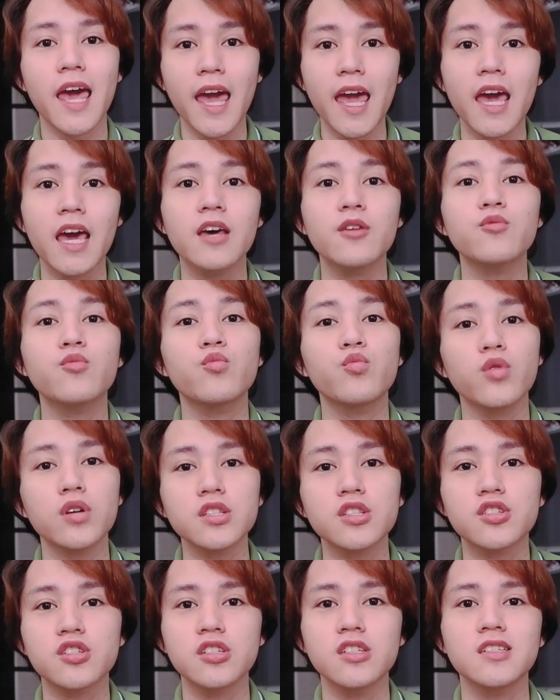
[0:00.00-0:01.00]
And
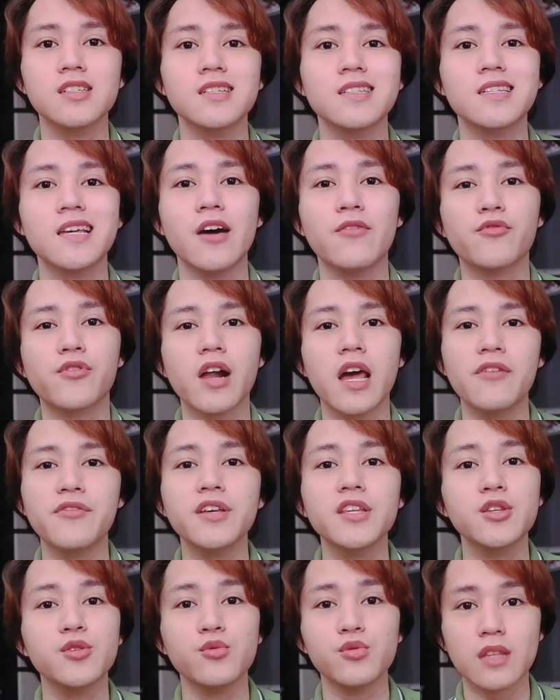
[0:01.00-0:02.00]
what's good is that for
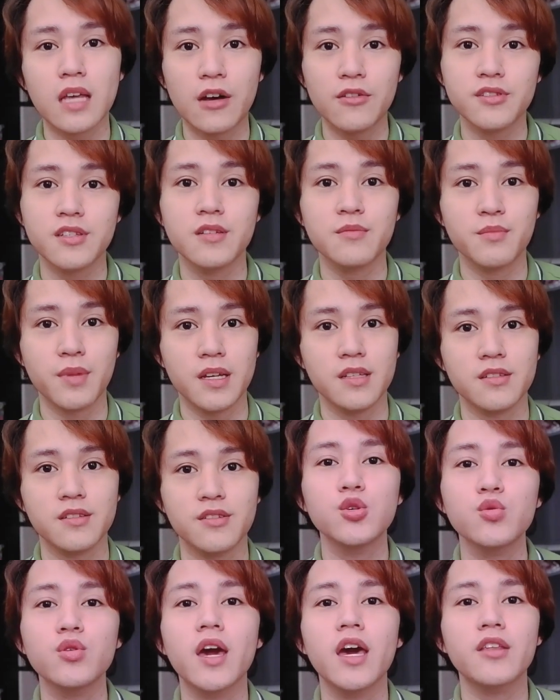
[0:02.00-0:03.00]
every 2,000
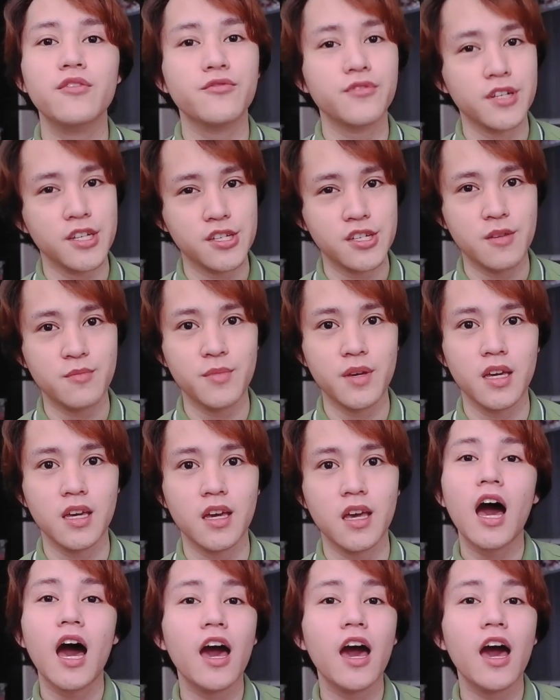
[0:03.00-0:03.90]
pesos, you get free shipping.